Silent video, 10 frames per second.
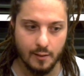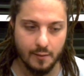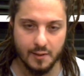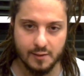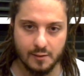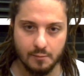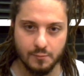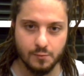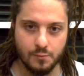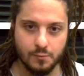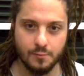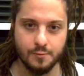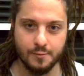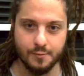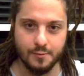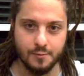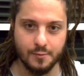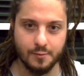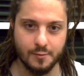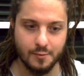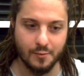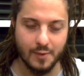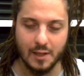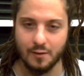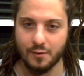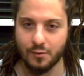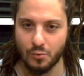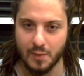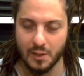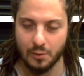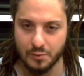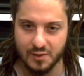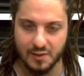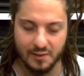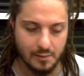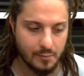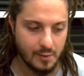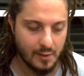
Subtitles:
This bzzz running through my whole system.